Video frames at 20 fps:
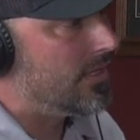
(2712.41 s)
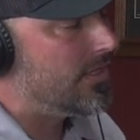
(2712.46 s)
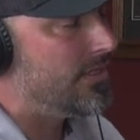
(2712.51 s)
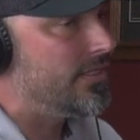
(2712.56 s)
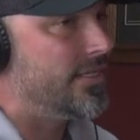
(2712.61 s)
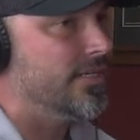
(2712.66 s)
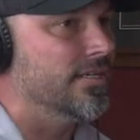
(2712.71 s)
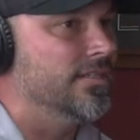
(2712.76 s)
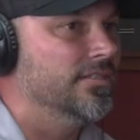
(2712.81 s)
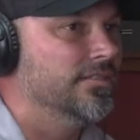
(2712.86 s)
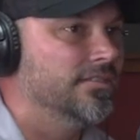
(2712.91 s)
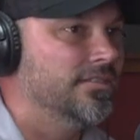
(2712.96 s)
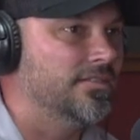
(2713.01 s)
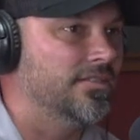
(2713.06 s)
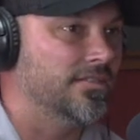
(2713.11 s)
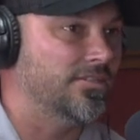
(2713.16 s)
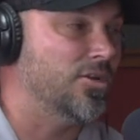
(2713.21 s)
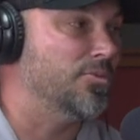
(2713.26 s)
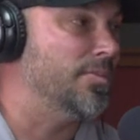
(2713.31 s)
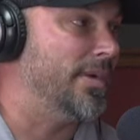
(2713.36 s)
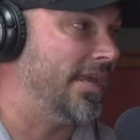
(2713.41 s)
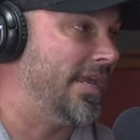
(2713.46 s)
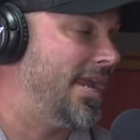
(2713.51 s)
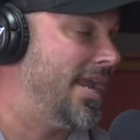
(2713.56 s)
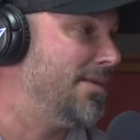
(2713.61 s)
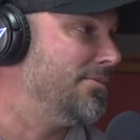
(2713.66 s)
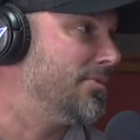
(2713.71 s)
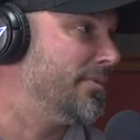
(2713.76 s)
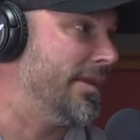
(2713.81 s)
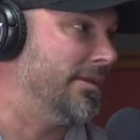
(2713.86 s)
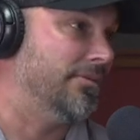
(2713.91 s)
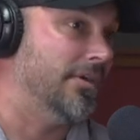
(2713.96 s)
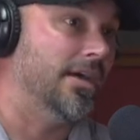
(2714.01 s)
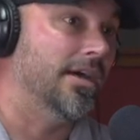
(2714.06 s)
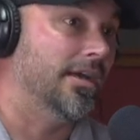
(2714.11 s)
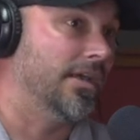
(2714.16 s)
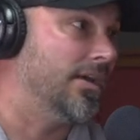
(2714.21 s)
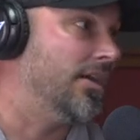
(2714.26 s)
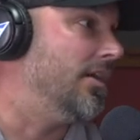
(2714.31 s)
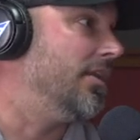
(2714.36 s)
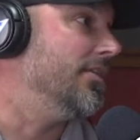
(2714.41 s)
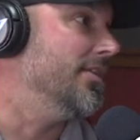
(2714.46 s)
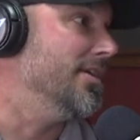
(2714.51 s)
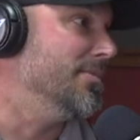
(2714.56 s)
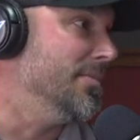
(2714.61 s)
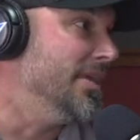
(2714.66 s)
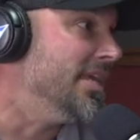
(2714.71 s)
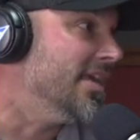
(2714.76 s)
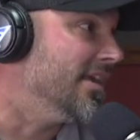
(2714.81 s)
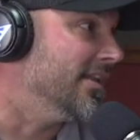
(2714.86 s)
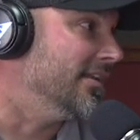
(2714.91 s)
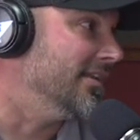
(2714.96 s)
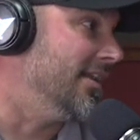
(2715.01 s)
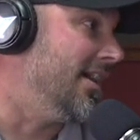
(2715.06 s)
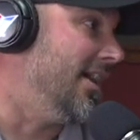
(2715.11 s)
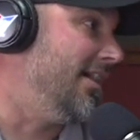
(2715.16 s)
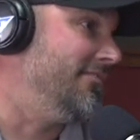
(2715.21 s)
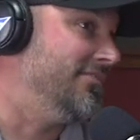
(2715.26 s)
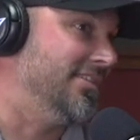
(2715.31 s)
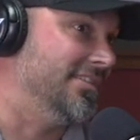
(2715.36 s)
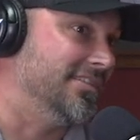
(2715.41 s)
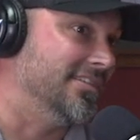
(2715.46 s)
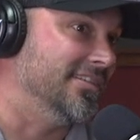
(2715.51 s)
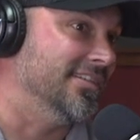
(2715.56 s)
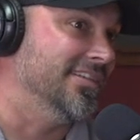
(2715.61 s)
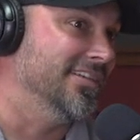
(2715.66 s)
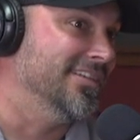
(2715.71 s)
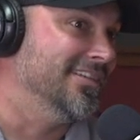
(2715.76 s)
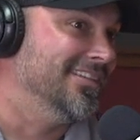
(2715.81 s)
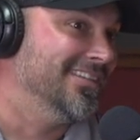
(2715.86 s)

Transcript: earlier. Told my cameraman, well, I called them in, obviously.